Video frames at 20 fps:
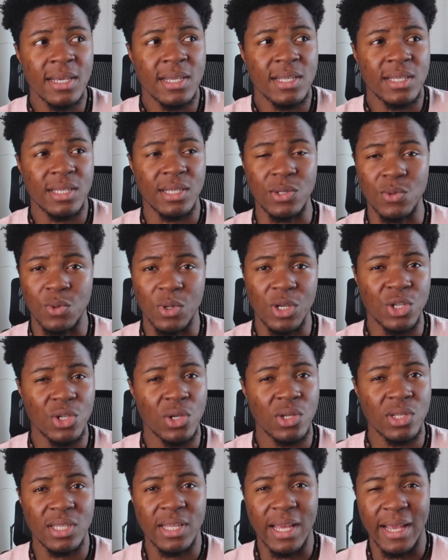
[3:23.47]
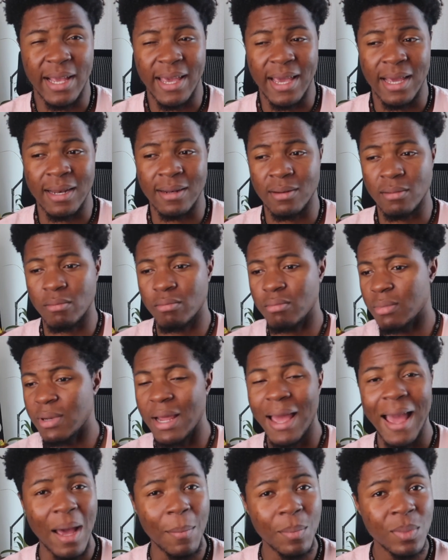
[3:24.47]
situations that can
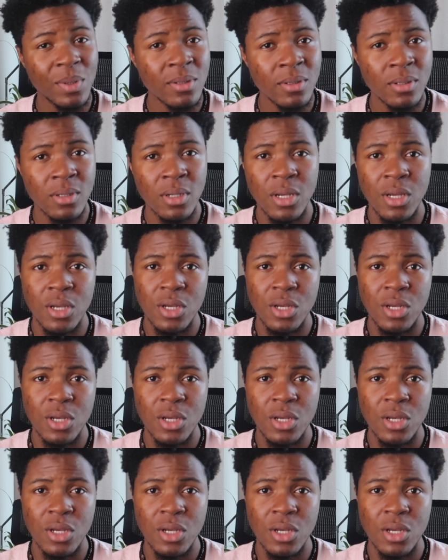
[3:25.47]
happen.